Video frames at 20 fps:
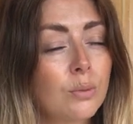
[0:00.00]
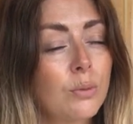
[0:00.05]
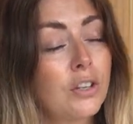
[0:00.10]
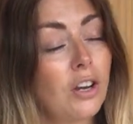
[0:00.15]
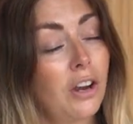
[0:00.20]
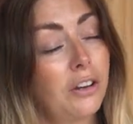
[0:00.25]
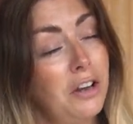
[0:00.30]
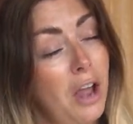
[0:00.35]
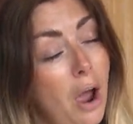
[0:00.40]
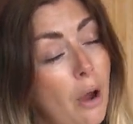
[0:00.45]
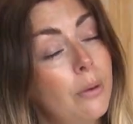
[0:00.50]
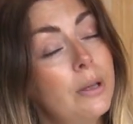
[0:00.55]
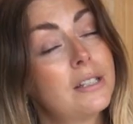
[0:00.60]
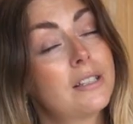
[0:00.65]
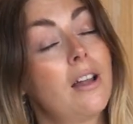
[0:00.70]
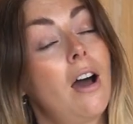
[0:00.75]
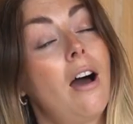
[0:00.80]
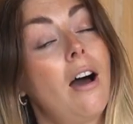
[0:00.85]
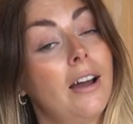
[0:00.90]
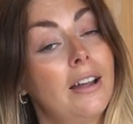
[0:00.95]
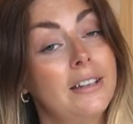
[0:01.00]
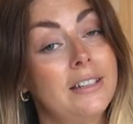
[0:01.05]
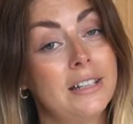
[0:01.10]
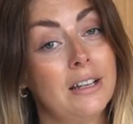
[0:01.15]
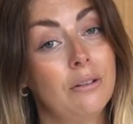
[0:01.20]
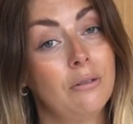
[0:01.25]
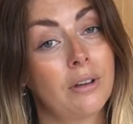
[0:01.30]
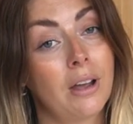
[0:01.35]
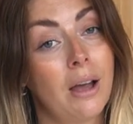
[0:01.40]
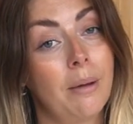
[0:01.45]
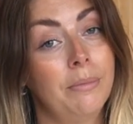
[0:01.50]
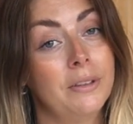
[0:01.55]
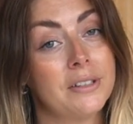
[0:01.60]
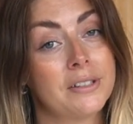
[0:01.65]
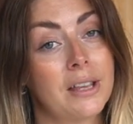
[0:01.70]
which I know is not ideal come the